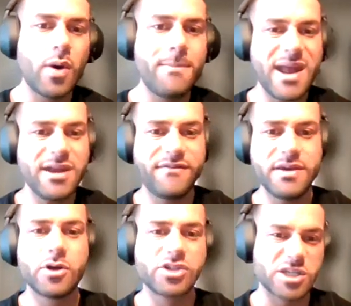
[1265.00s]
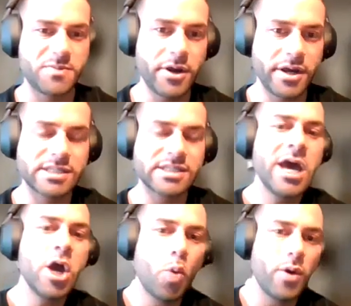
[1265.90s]
to what many females experience
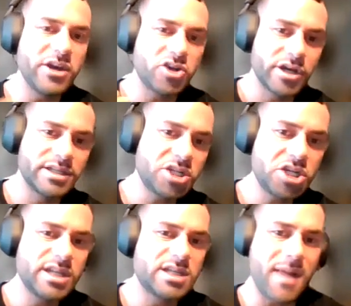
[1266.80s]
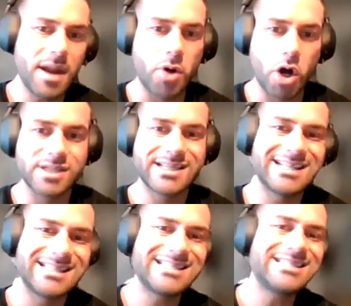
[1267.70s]
when they transition into menopause,
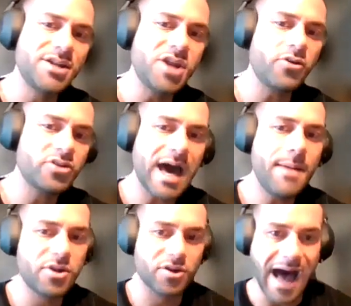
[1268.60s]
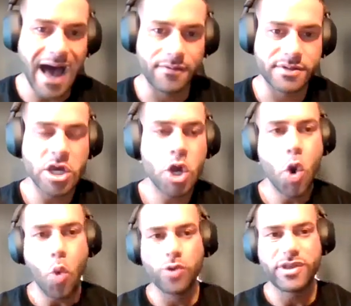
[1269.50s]
as this is another time in their lives
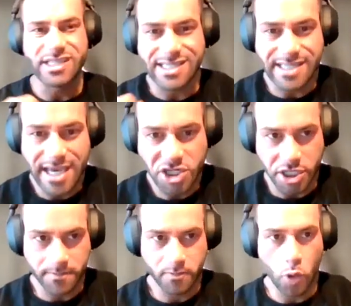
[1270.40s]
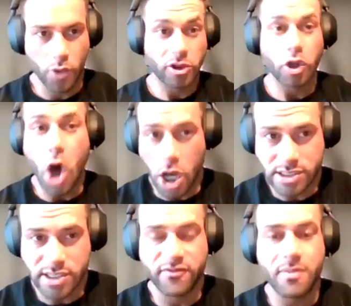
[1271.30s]
where the cessation or the
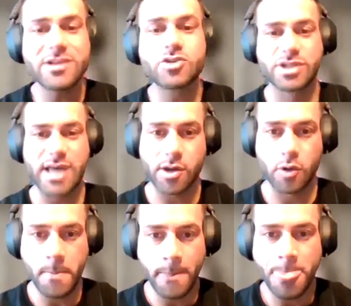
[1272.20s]
loss of a menstrual cycle